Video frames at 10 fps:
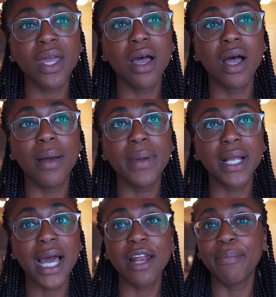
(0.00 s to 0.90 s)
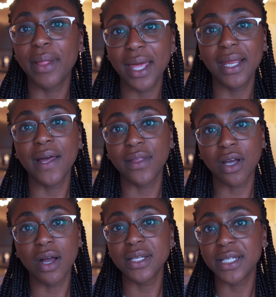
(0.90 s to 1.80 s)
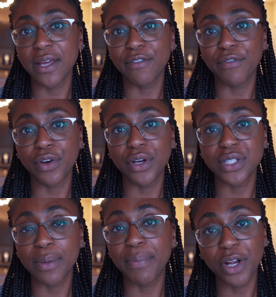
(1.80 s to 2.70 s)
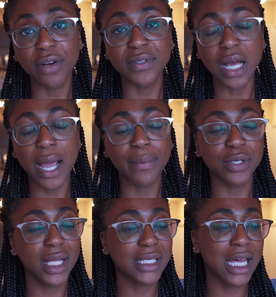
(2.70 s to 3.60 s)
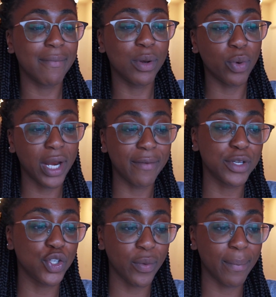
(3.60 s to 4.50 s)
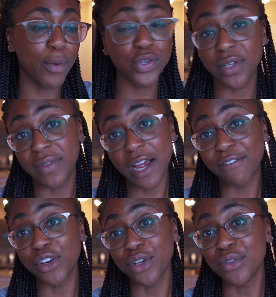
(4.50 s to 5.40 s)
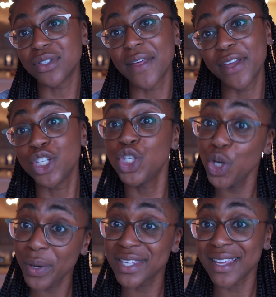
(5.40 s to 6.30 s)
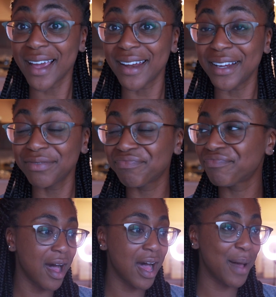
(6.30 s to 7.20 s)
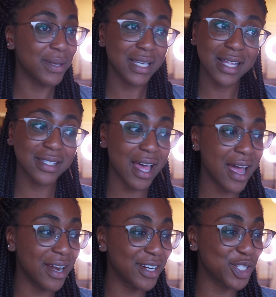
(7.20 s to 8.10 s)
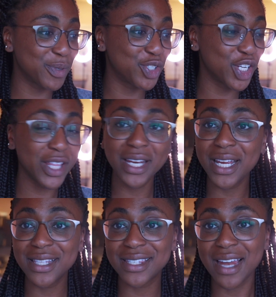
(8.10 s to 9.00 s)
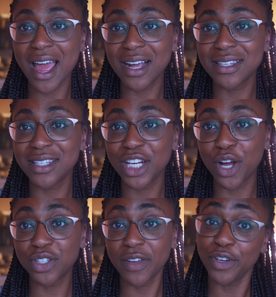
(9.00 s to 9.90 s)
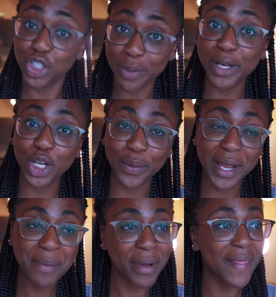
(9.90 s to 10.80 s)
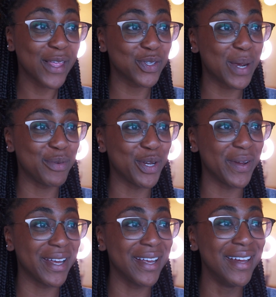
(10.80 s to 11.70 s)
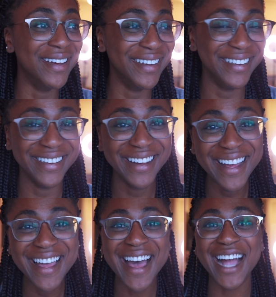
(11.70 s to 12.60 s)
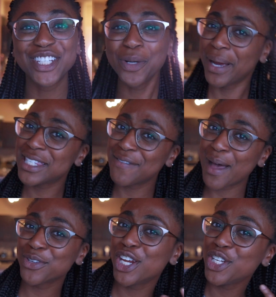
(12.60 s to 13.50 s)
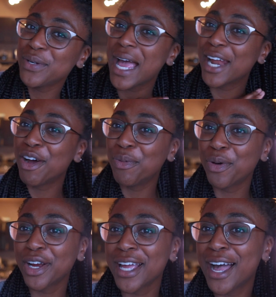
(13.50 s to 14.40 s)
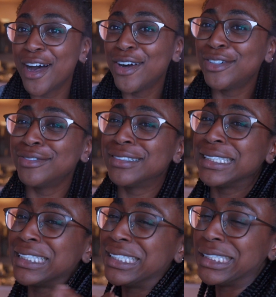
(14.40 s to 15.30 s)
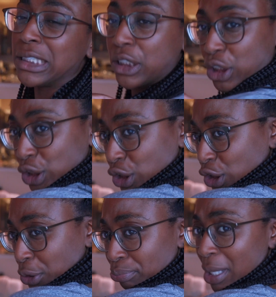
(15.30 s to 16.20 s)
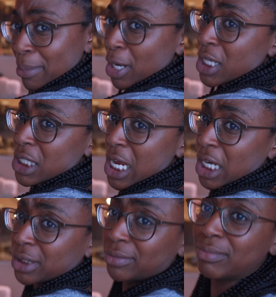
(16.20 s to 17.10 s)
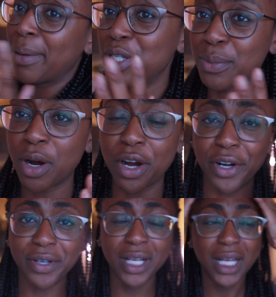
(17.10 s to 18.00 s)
and kind of planning out the content for some period of time. So that's kind of been what I've been doing most of the afternoons, nothing too exciting. Besides that, just been chilling, eating snacks, you know, stuff you shouldn't be doing, but that's what I'm doing. I told myself I was gonna do an at-home workout. Maybe not today, maybe tomorrow.